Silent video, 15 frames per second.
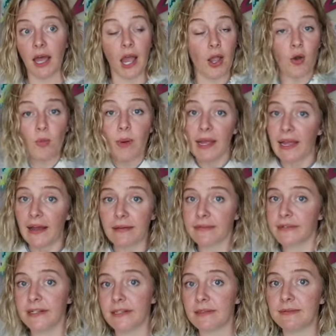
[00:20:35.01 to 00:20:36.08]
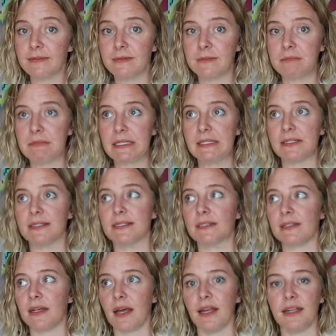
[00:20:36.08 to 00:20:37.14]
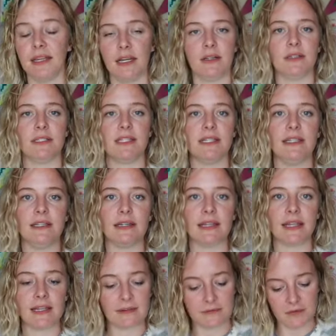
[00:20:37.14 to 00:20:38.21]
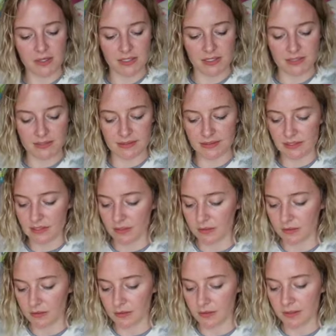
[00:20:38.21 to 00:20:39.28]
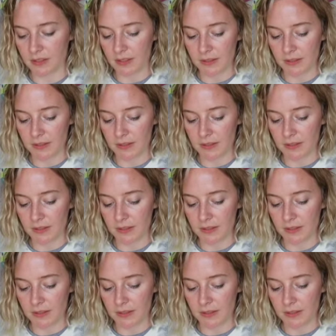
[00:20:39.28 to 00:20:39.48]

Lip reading: I hope I have enough because I guarantee I can't find this exact color